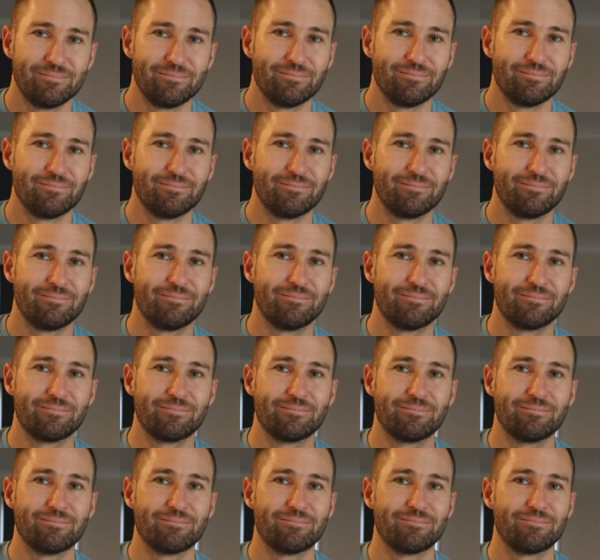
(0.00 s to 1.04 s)

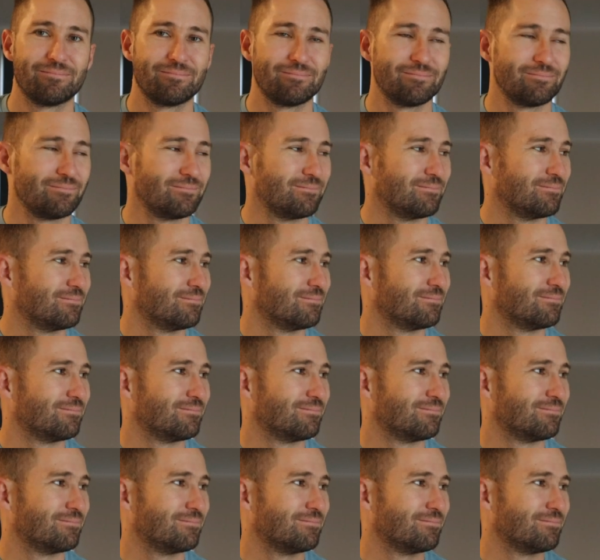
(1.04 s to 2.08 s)

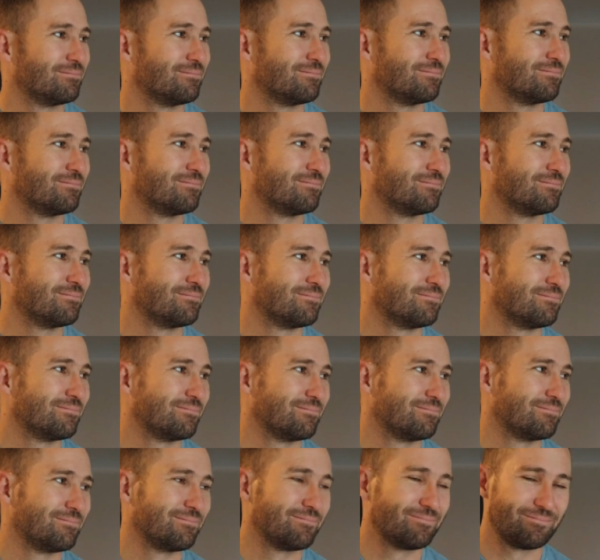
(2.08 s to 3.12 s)

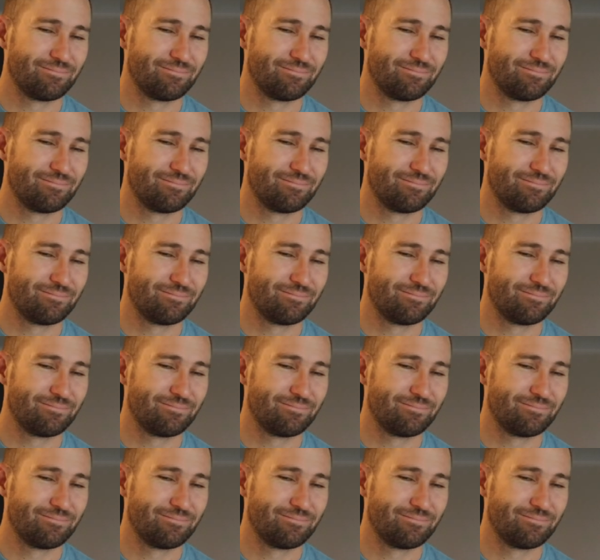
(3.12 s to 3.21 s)
(not speaking)